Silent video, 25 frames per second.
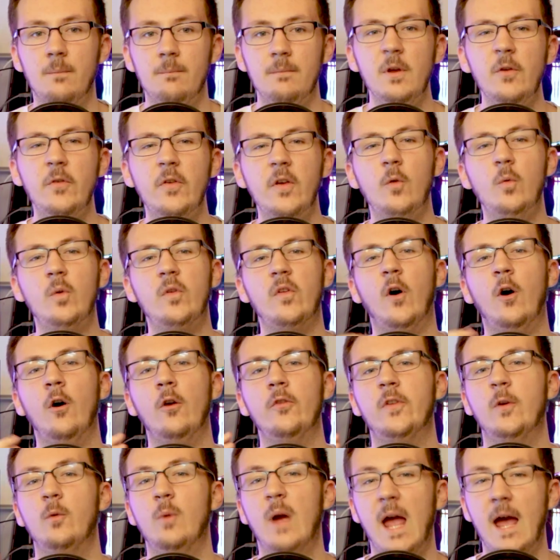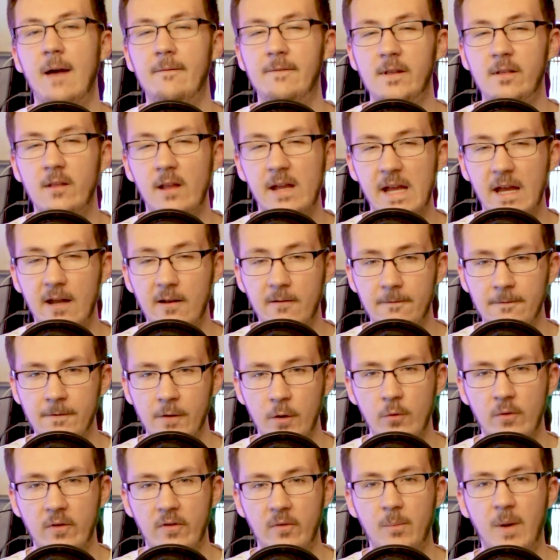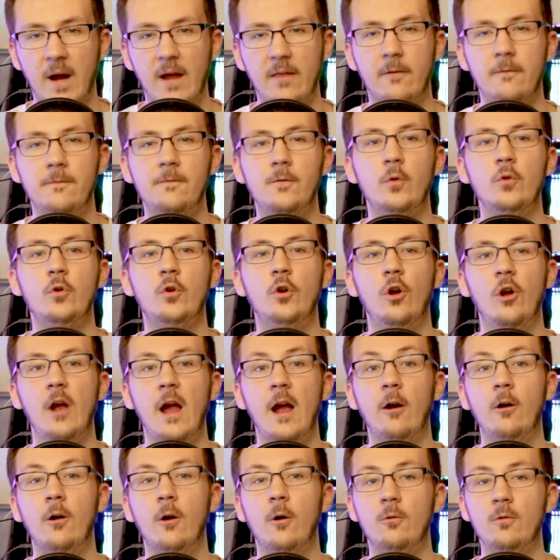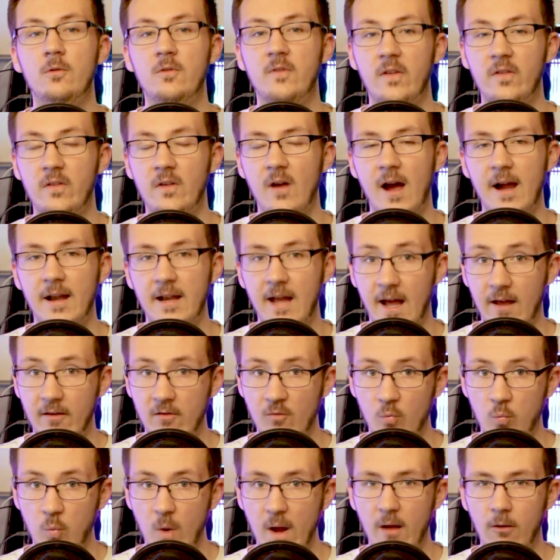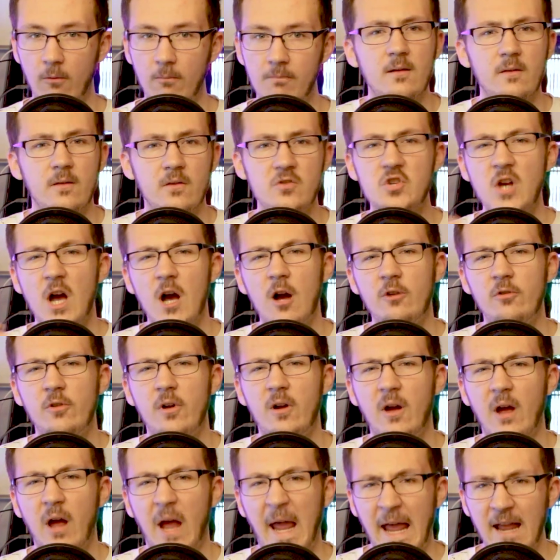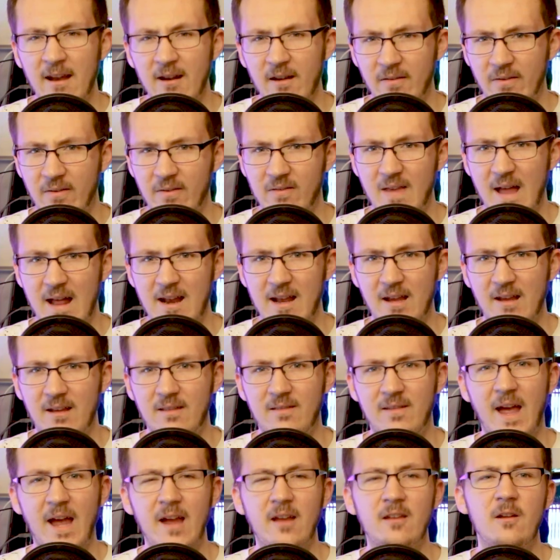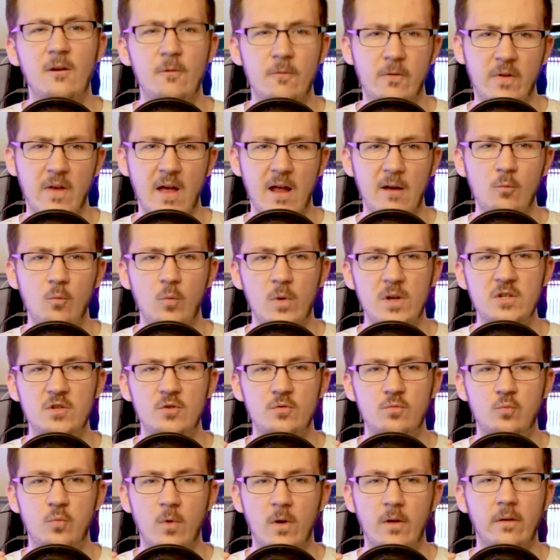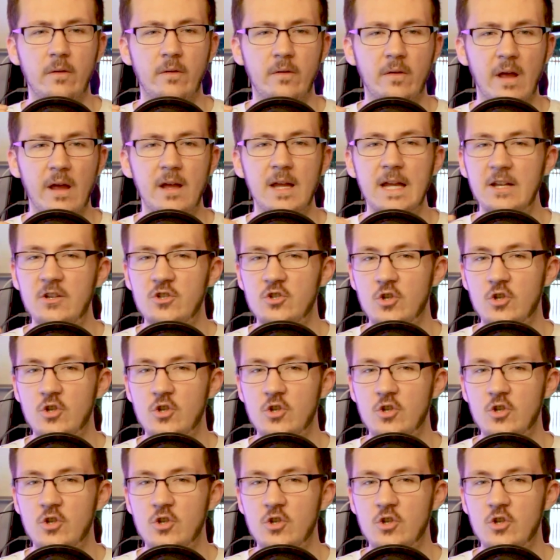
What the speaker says: Music was also heavily influenced by the Frutiger Aero design as well. The genre and aesthetic techno-zen, which was a